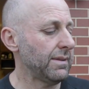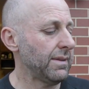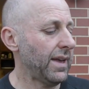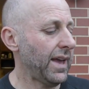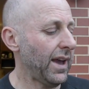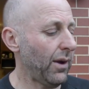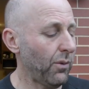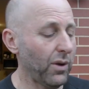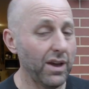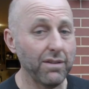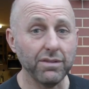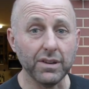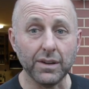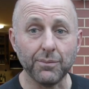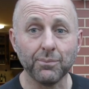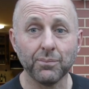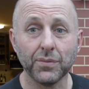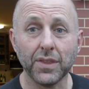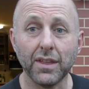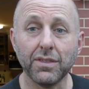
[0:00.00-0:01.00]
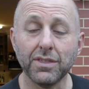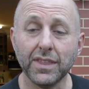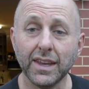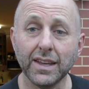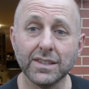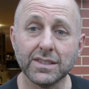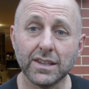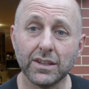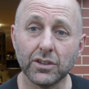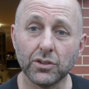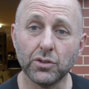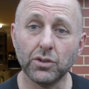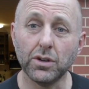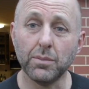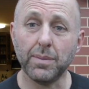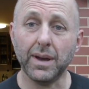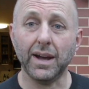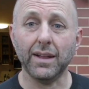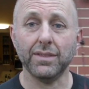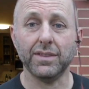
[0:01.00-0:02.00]
However, the things that are good
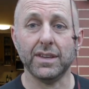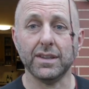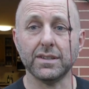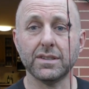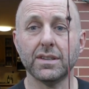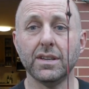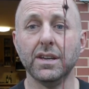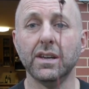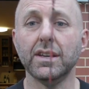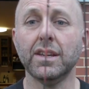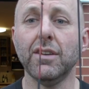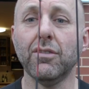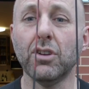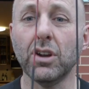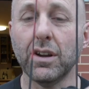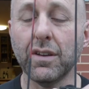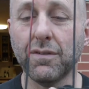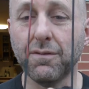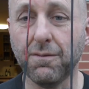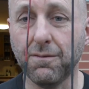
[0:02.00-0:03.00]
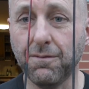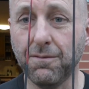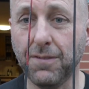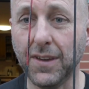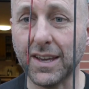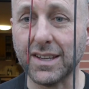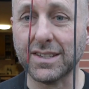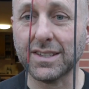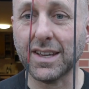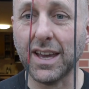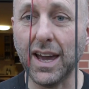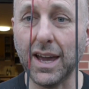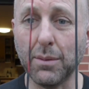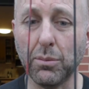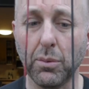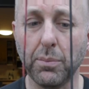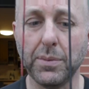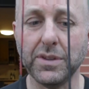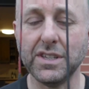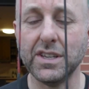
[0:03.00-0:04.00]
about this, you've got a fixed
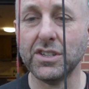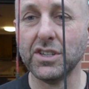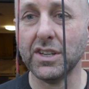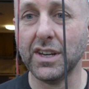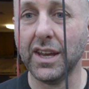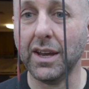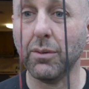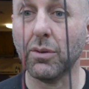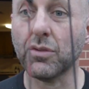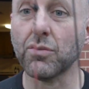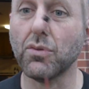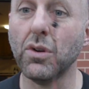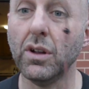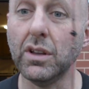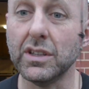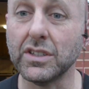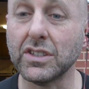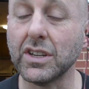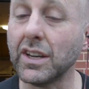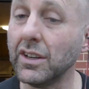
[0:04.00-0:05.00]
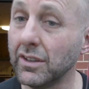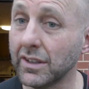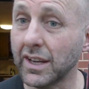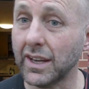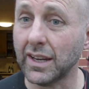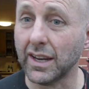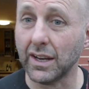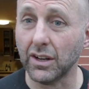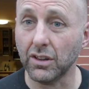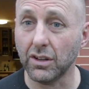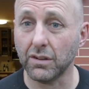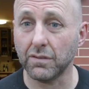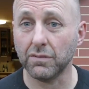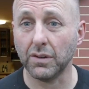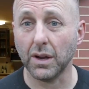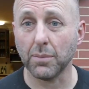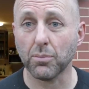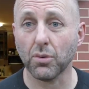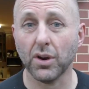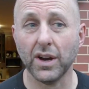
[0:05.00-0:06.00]
cable position here with rollers, so you're not going to get a lot of
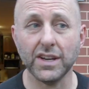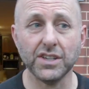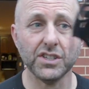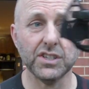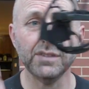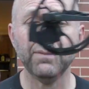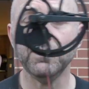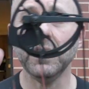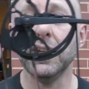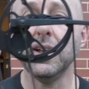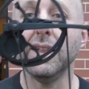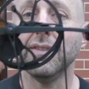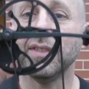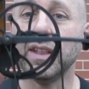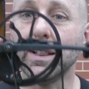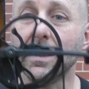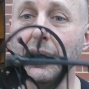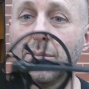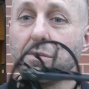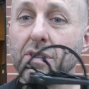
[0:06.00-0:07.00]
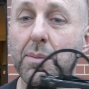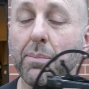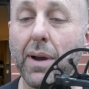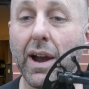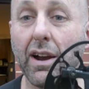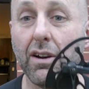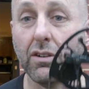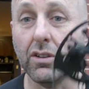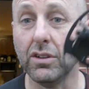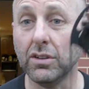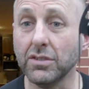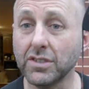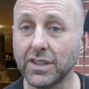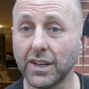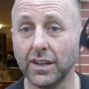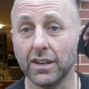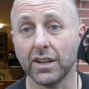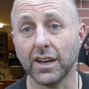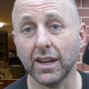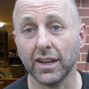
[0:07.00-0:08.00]
vibration. The limbs are parallel, so
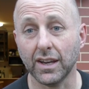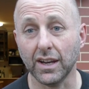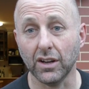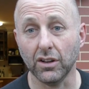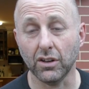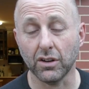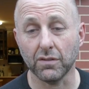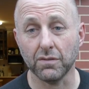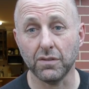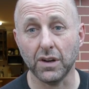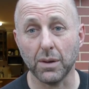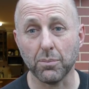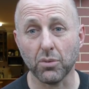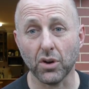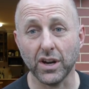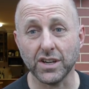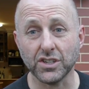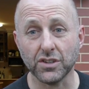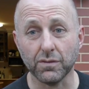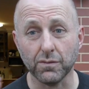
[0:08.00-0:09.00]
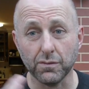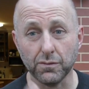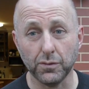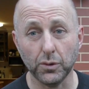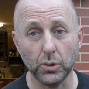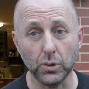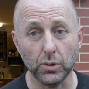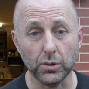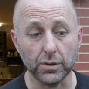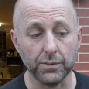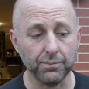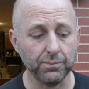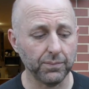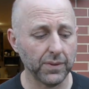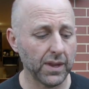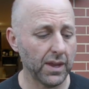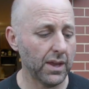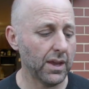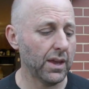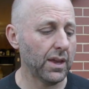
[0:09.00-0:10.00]
you're not going to get a lot of vibration forward.
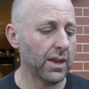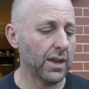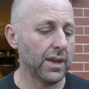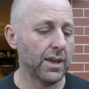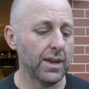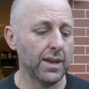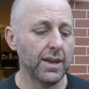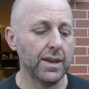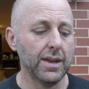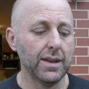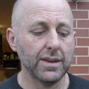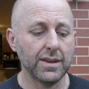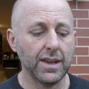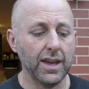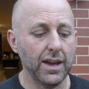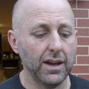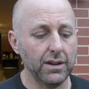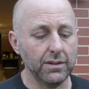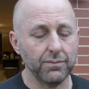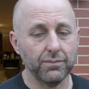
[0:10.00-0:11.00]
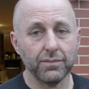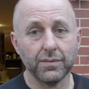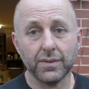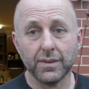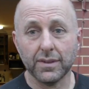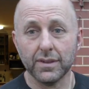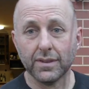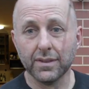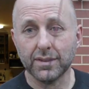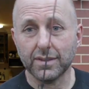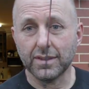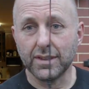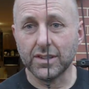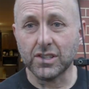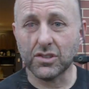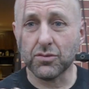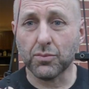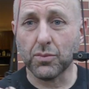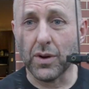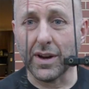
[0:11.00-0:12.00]
Now, the
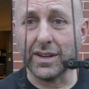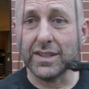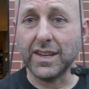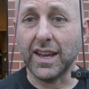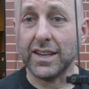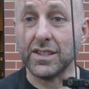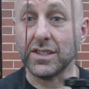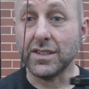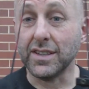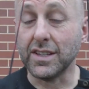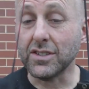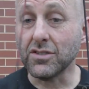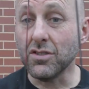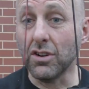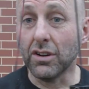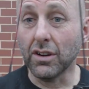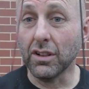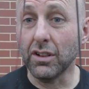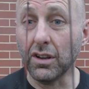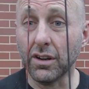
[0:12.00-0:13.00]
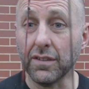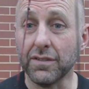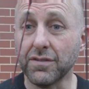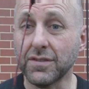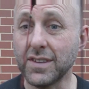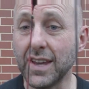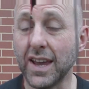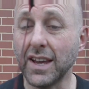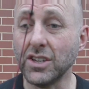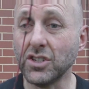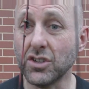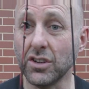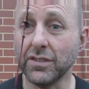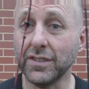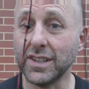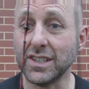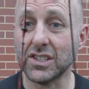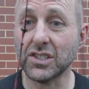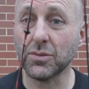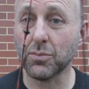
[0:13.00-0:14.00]
spring tension, there's not a lot of tension on
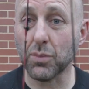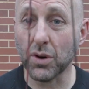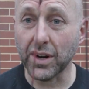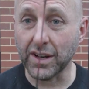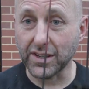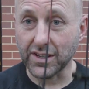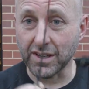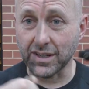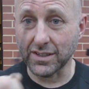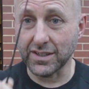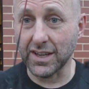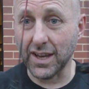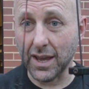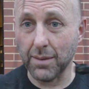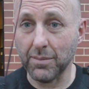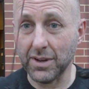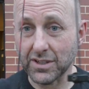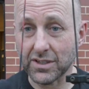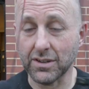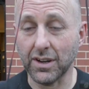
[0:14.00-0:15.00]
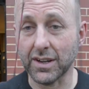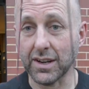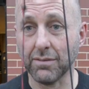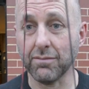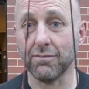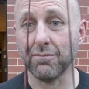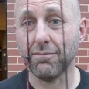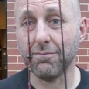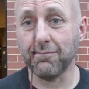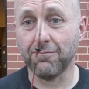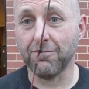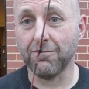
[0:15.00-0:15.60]
these springs. You can see how much I can